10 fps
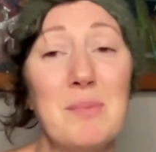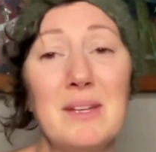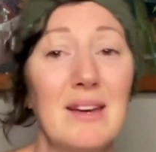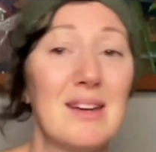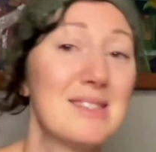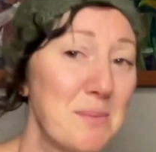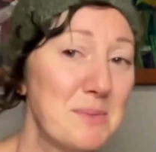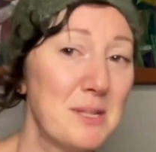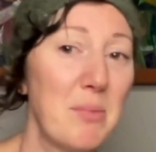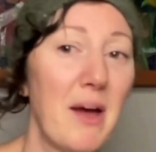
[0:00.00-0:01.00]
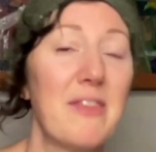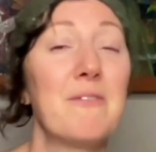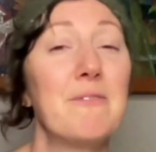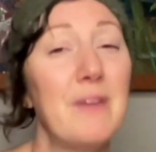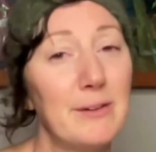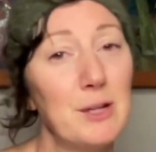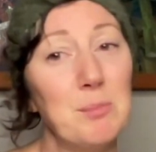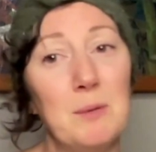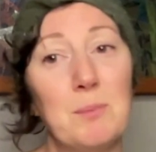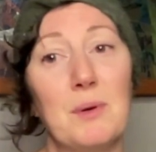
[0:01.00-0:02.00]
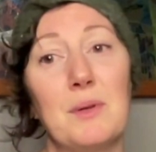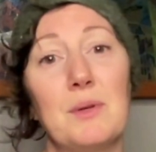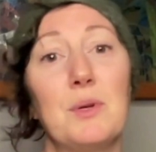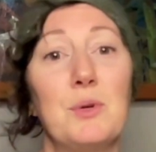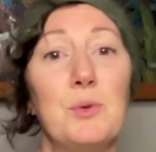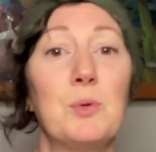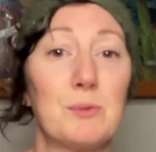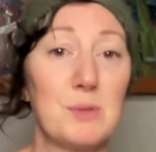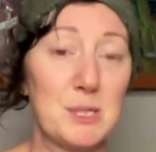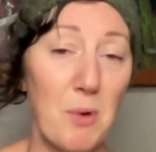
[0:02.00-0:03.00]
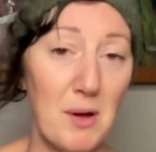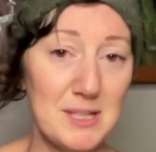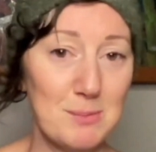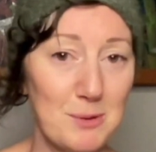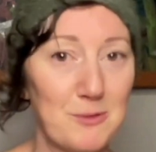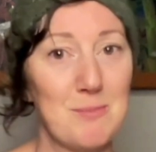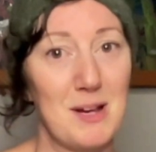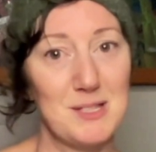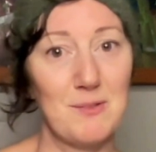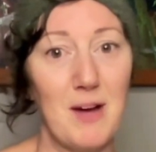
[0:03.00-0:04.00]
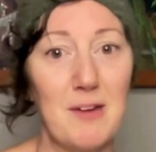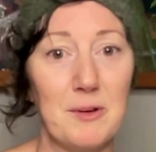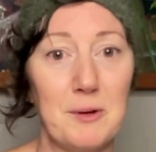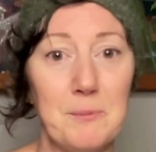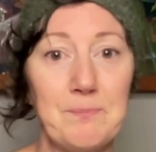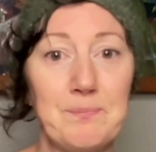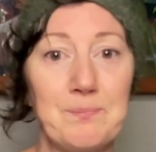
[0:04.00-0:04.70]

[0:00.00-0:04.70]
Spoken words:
being accepted by the very people who were responsible for my survival.